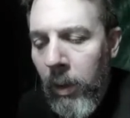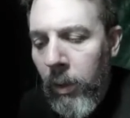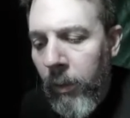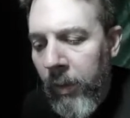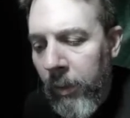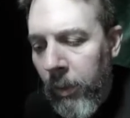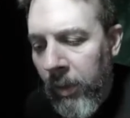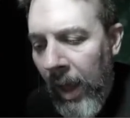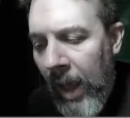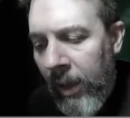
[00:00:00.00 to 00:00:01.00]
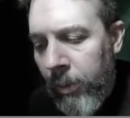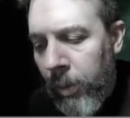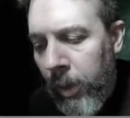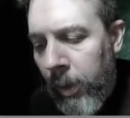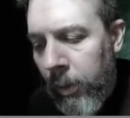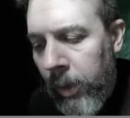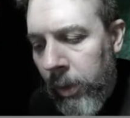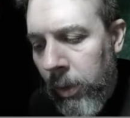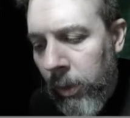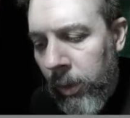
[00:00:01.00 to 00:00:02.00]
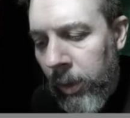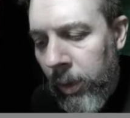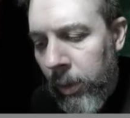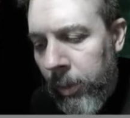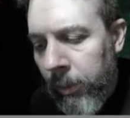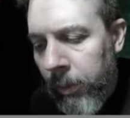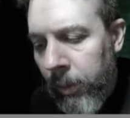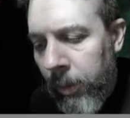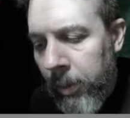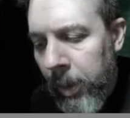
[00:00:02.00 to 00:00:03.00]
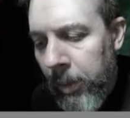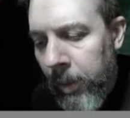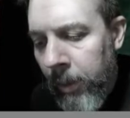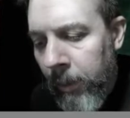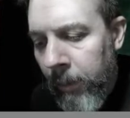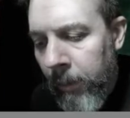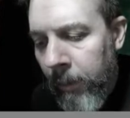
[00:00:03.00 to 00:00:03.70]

I don't know if it was as bright. We could go a little bit further maybe.